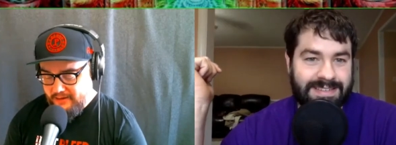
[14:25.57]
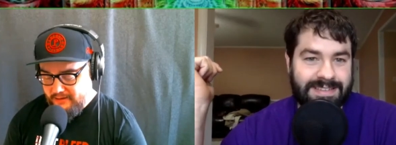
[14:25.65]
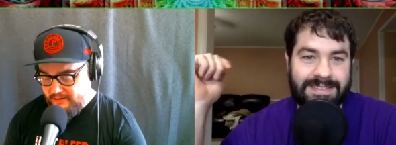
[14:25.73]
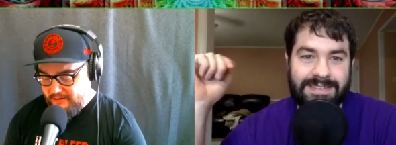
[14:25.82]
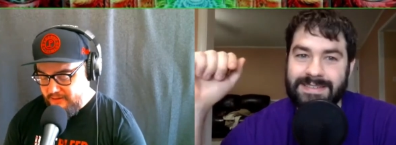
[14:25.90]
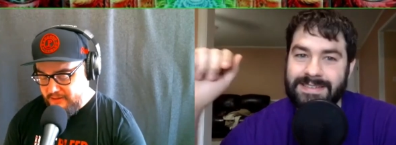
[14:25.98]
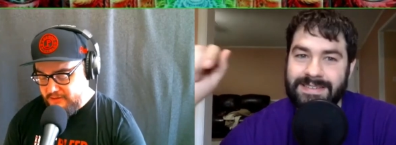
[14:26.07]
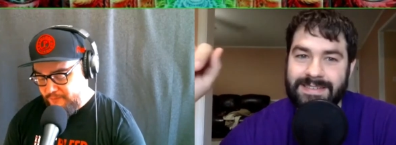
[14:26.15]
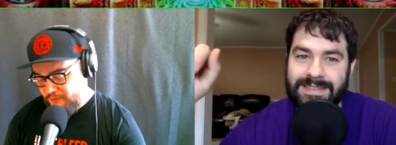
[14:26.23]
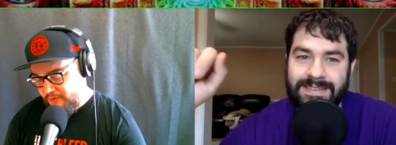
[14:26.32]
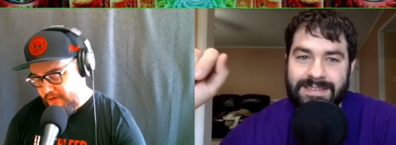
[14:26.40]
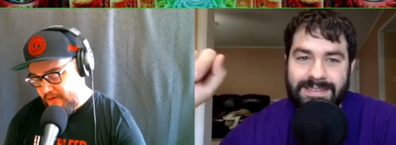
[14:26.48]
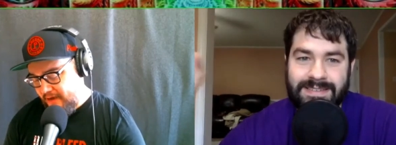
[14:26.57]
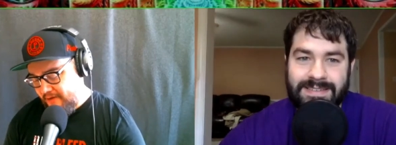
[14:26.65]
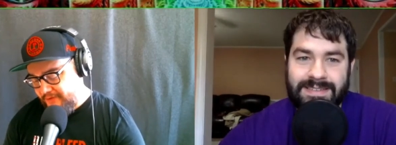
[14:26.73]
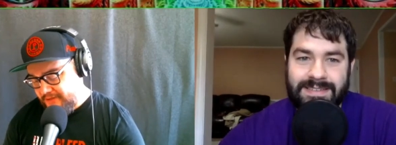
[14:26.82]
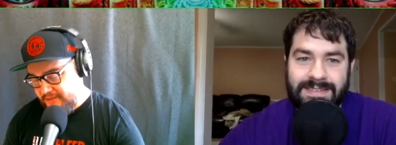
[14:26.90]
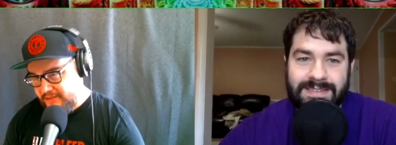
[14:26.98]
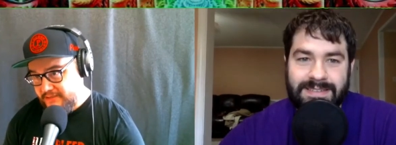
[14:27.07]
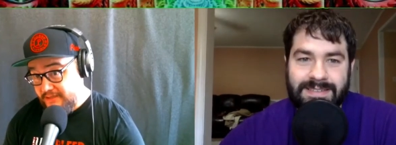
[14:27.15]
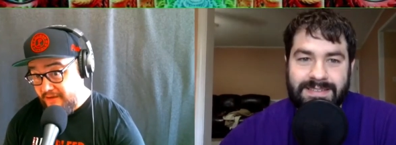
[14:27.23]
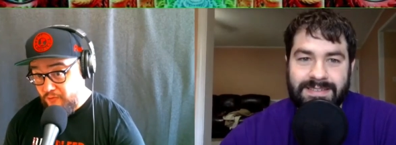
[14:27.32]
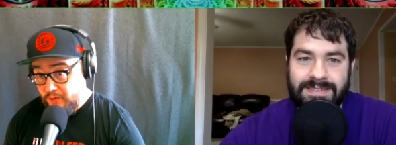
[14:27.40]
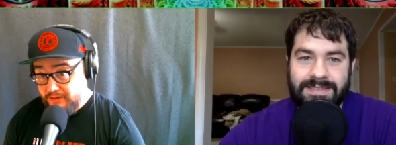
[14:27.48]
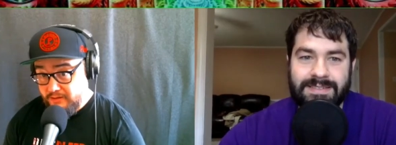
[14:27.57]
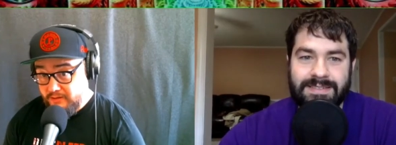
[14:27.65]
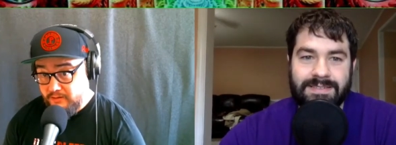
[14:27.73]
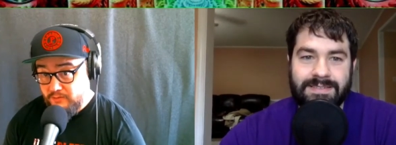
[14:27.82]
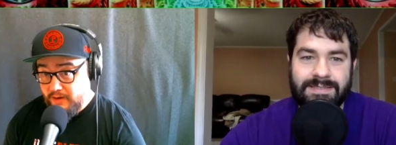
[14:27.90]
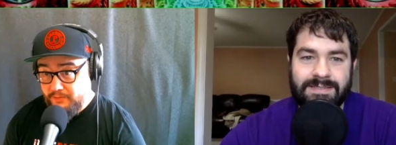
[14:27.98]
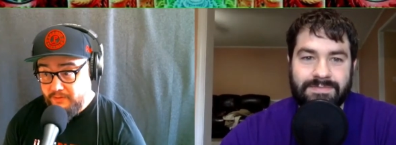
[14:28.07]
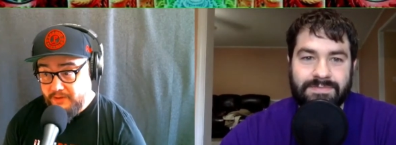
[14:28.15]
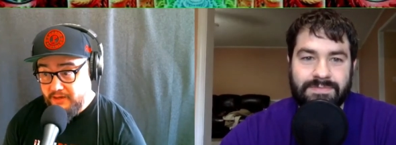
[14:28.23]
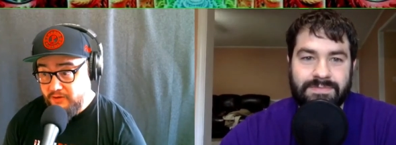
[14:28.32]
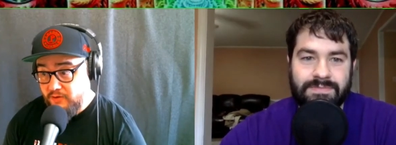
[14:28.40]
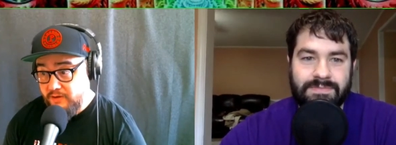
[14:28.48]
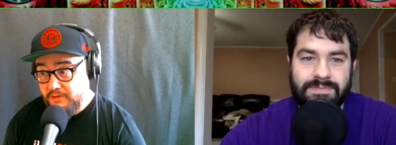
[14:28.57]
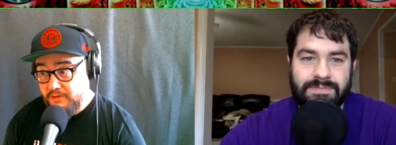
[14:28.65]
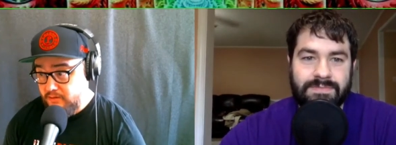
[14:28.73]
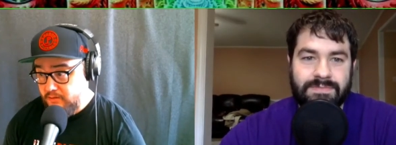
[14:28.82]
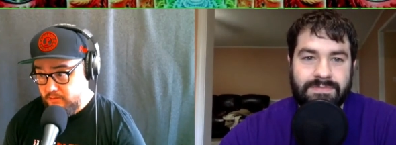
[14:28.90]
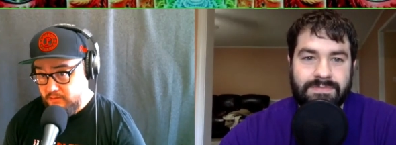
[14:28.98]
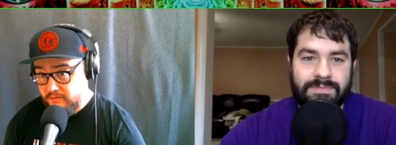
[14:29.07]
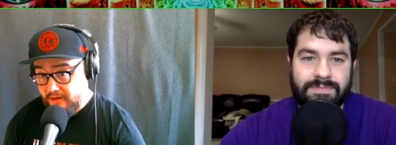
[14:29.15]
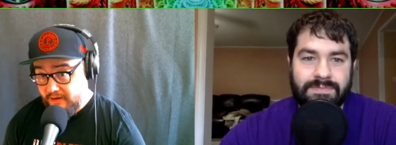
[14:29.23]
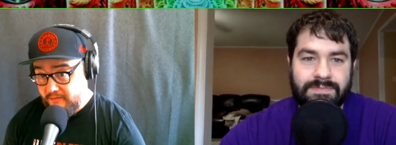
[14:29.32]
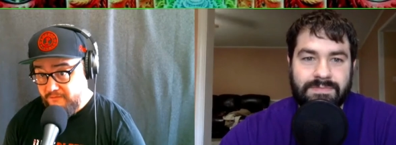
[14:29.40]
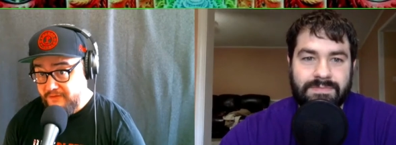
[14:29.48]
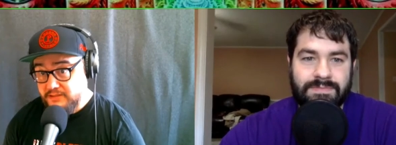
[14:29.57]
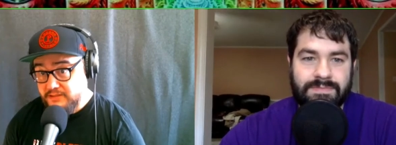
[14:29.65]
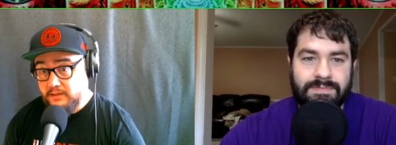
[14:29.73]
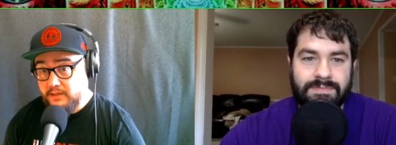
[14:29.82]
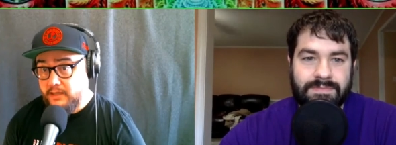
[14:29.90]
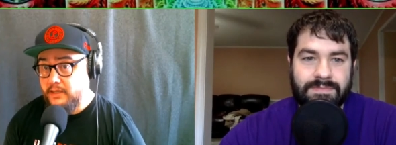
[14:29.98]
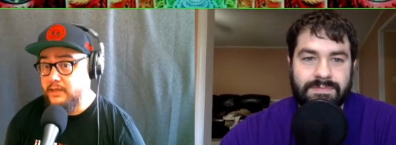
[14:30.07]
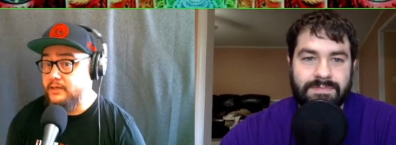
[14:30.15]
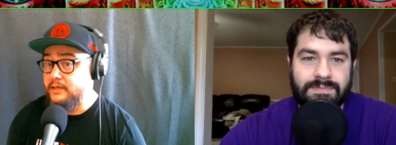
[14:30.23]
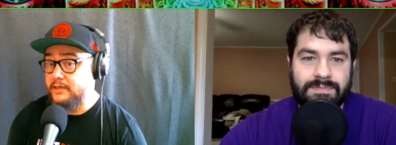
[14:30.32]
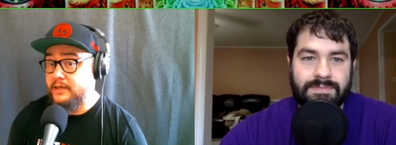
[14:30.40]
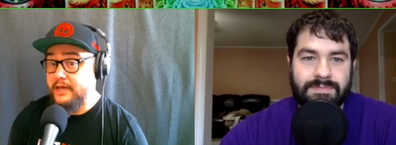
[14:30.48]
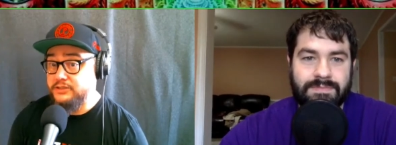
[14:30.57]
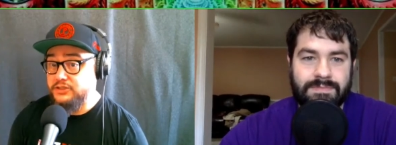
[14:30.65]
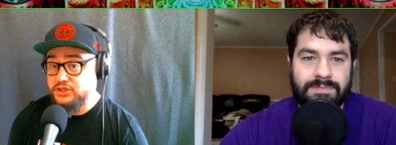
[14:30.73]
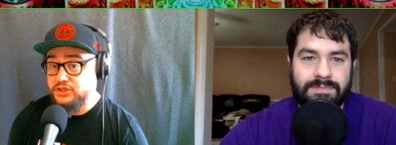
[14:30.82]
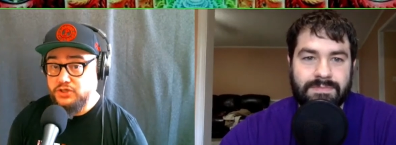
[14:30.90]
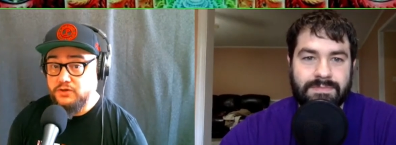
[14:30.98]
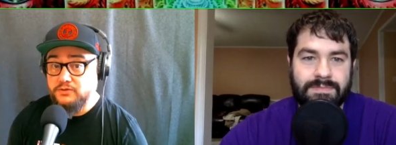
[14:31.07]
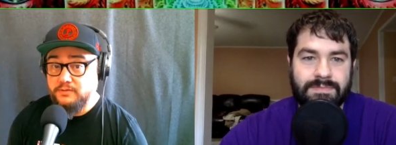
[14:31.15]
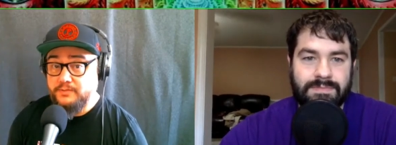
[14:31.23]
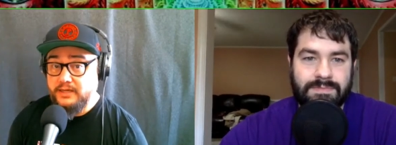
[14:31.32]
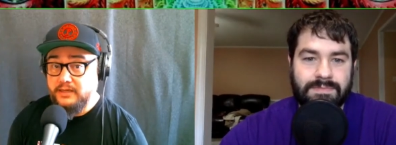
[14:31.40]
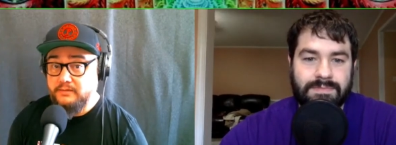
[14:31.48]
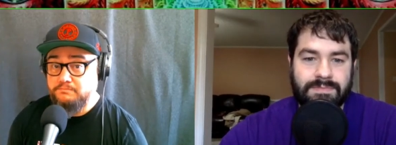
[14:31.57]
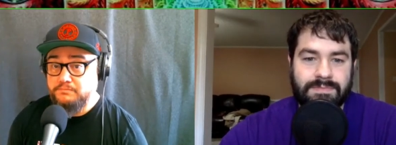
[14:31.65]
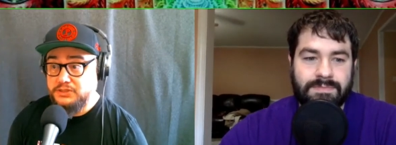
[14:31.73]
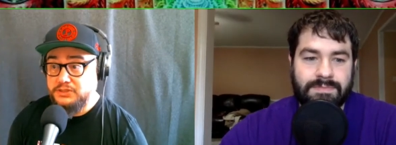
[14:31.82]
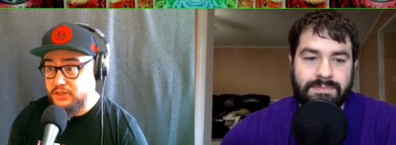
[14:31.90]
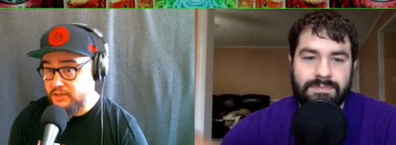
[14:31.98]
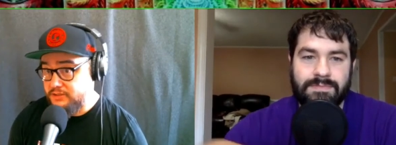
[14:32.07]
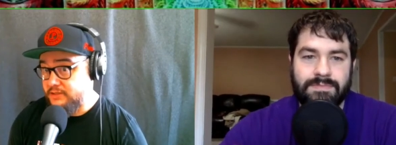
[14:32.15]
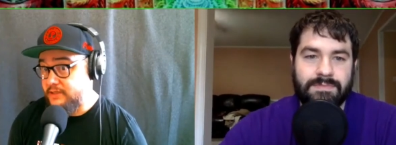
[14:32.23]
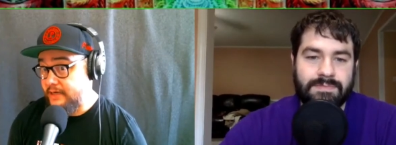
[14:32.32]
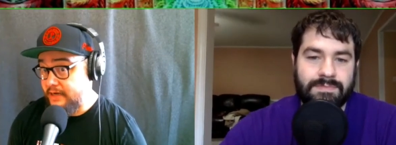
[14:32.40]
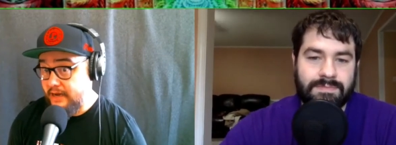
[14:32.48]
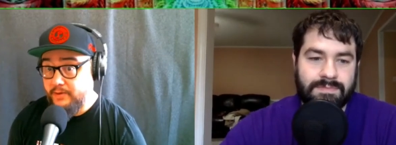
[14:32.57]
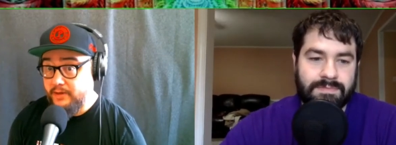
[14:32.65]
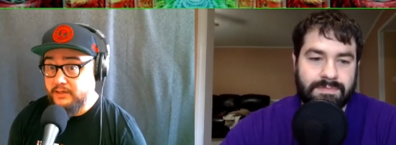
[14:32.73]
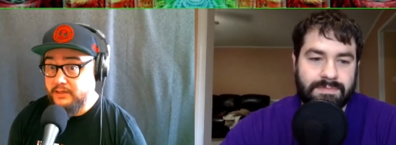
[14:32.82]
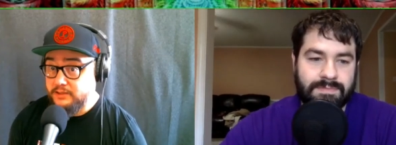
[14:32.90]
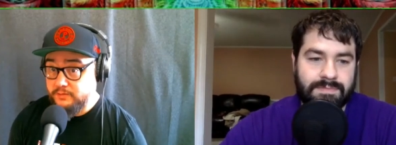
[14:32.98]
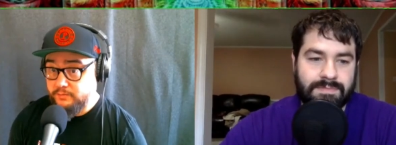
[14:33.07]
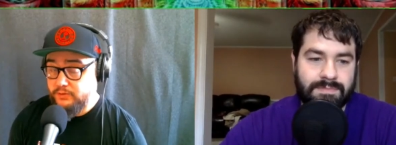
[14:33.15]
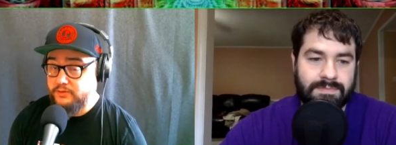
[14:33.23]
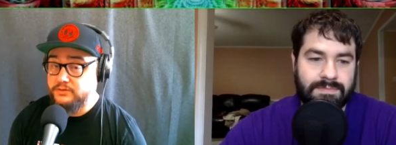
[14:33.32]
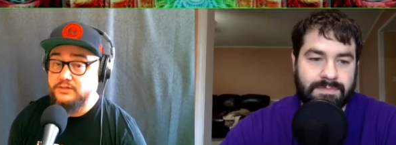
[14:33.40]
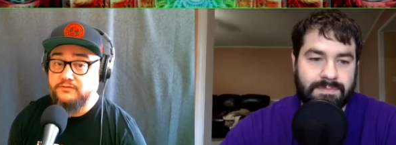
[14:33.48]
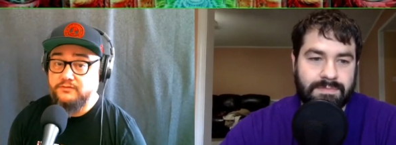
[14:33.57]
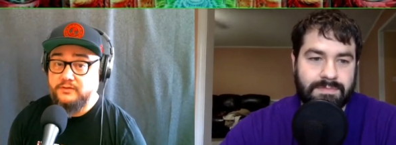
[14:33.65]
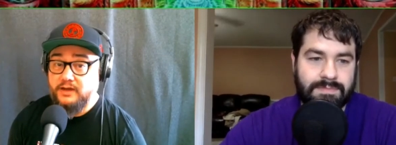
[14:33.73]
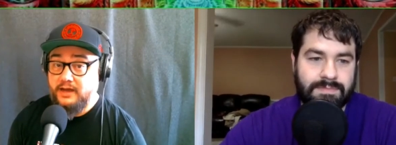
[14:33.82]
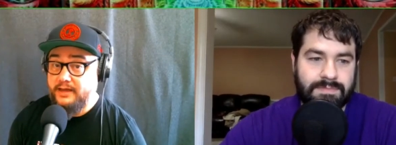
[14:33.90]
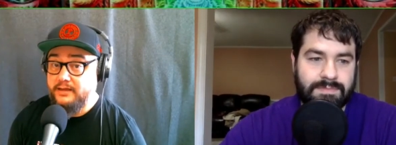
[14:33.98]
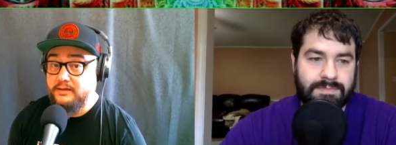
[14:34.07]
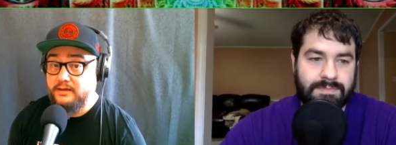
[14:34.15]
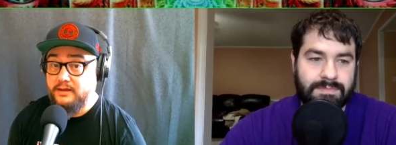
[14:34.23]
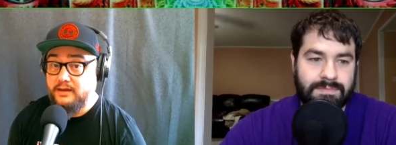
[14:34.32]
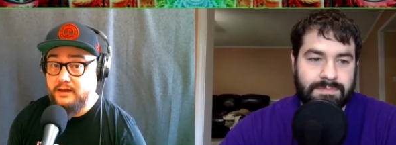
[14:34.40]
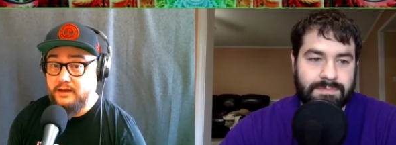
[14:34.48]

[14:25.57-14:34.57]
Speaker 1: Ilia Topuria obviously doesn't have quite the grappling pedigree, but like physically, he has just shown to be such a dynamic and explosive guy uh,